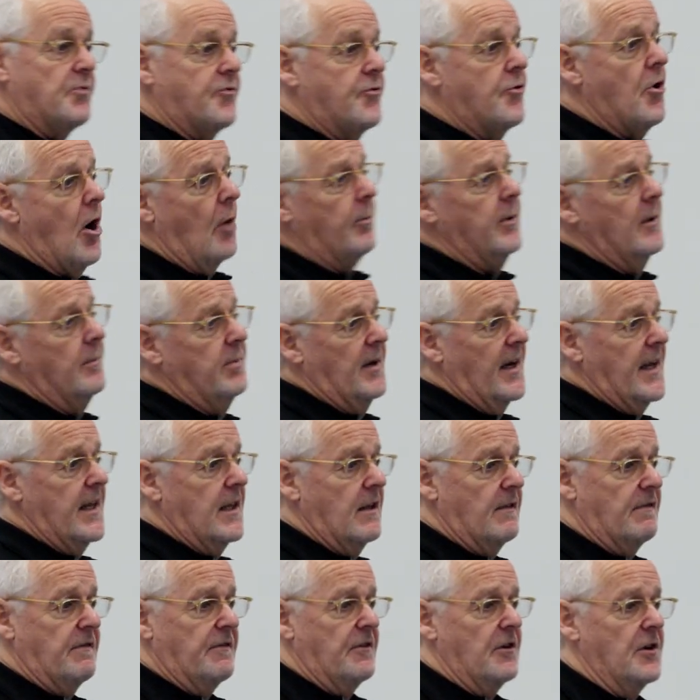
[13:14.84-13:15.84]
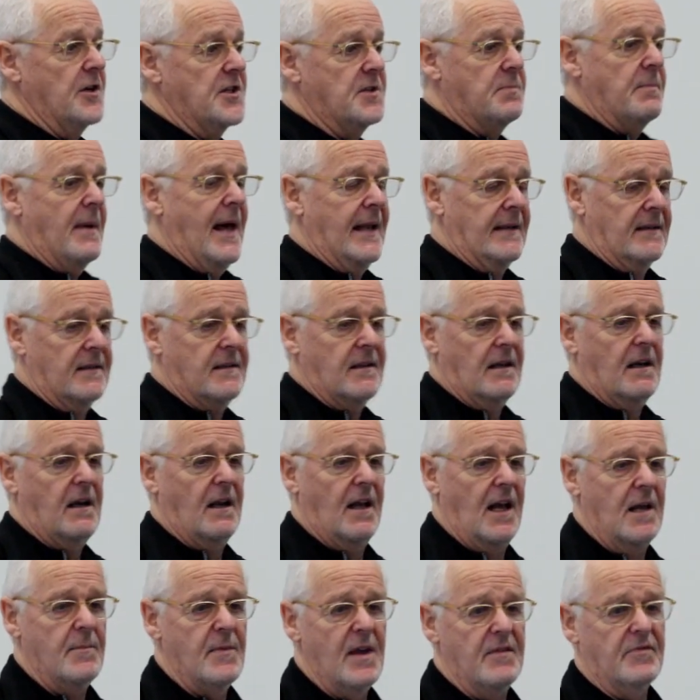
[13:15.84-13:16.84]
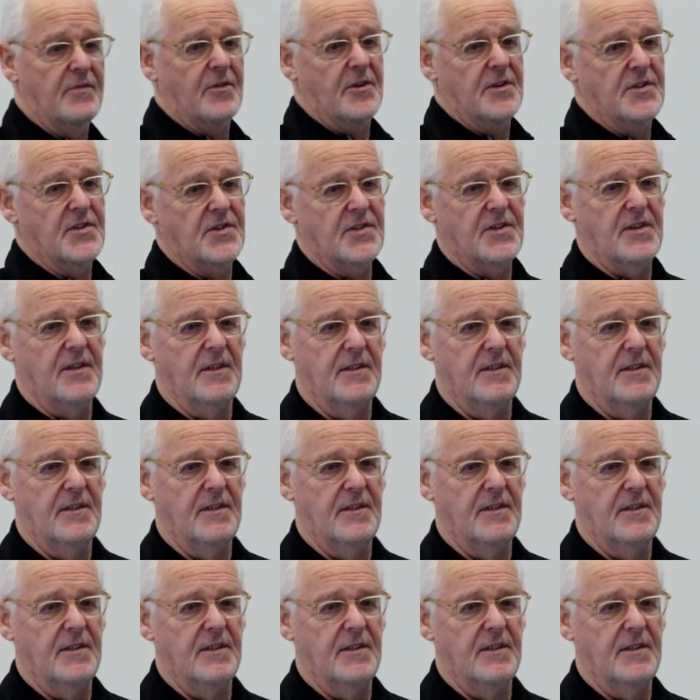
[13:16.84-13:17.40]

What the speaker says: probably the first man to climb Everest